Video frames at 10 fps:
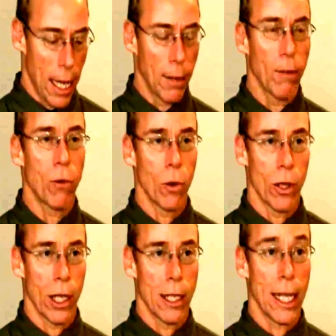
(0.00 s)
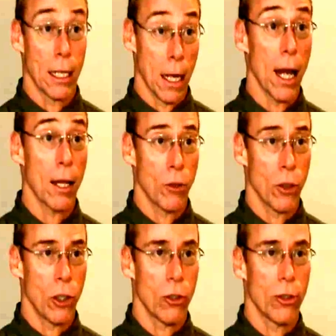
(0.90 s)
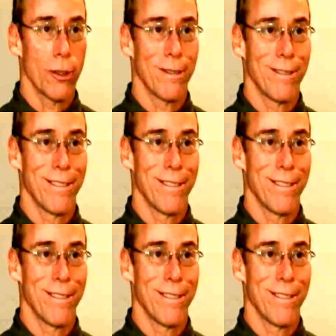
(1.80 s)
and for the technologies